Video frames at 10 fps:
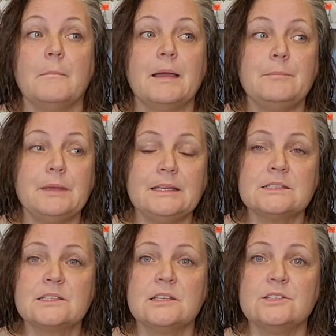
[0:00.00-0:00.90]
My
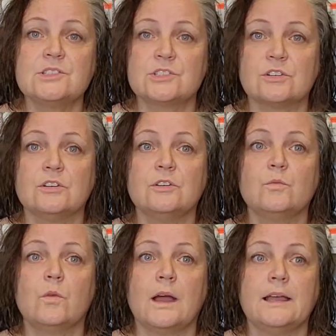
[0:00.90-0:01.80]
biggest
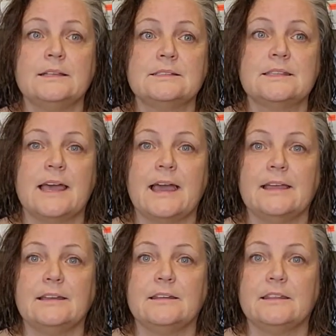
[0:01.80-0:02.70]
concern was
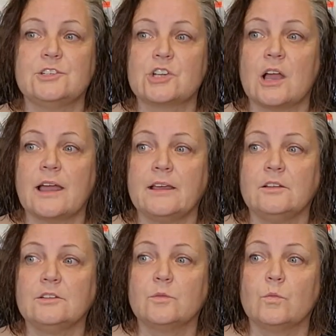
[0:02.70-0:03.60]
that the child